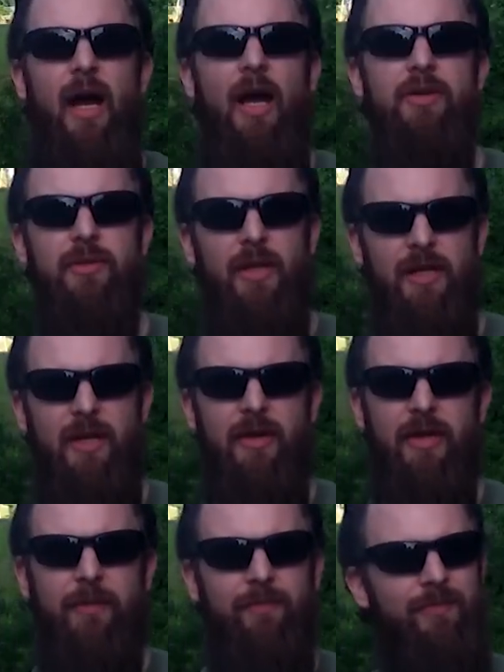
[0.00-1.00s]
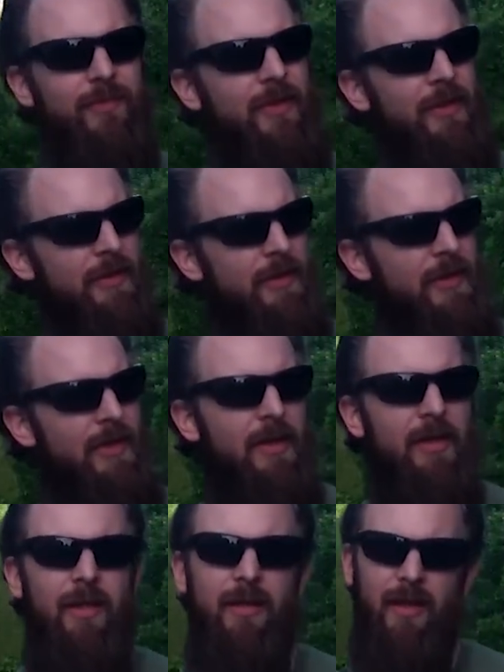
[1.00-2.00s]
a hydroline area.
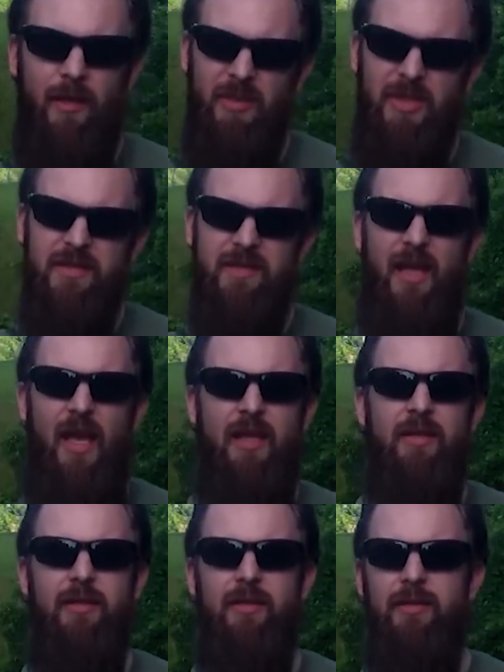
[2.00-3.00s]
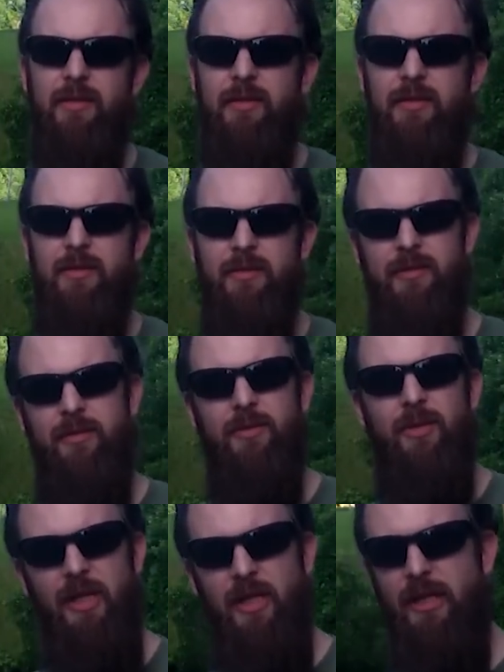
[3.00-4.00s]
That being said,
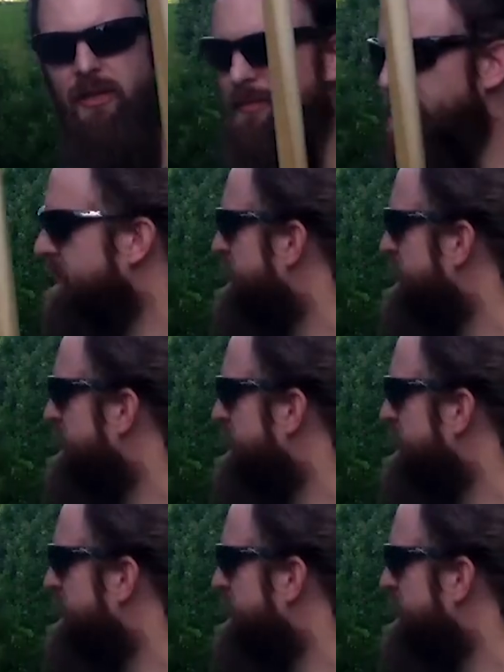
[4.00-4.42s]
look at it.